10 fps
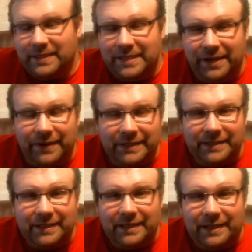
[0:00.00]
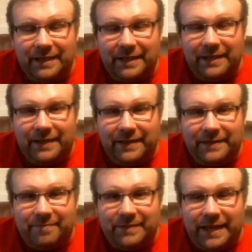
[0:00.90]
here at
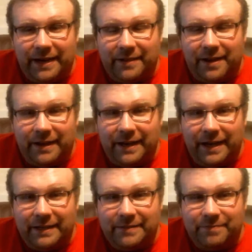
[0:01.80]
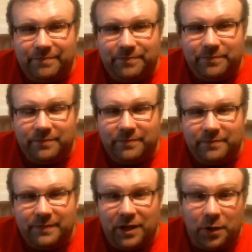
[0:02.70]
10 o'clock at night,
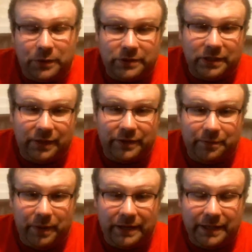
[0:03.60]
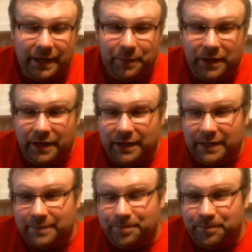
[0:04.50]
almost 11 my time.
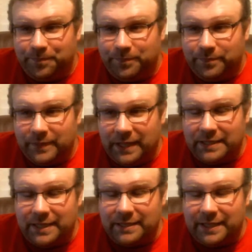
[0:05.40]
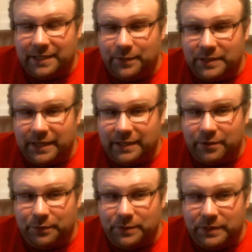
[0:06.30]
As I said, Stacy was sick, so
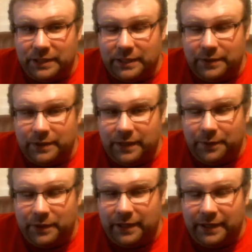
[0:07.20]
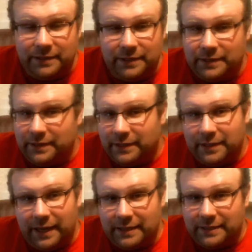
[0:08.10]
I was busy dealing with the kids, and that's
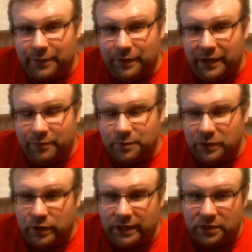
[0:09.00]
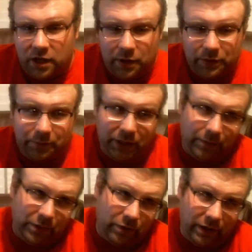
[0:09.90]
the last thing we need is me trying to talk with the
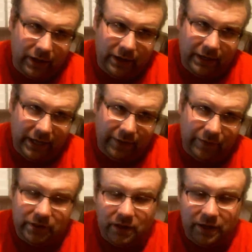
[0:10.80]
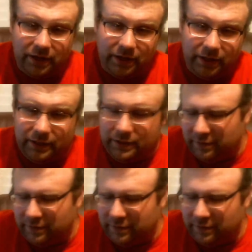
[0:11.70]
baby crying and David talking, and